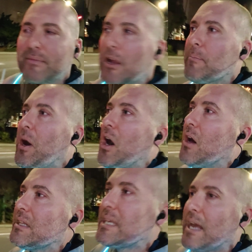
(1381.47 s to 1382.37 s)
They're
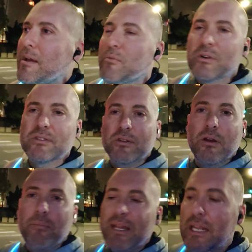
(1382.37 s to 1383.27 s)
polyamorous
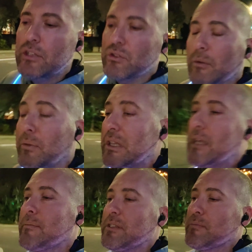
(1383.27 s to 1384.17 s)
by nature. They're
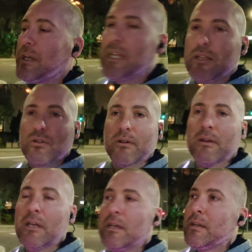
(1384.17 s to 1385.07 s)
polygamous by nature.
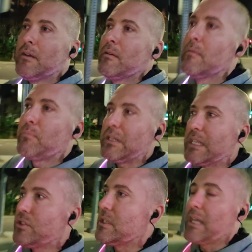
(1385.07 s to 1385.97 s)

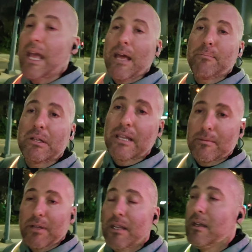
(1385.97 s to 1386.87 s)
Polygyny and
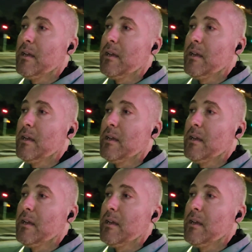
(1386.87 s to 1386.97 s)
polygamy.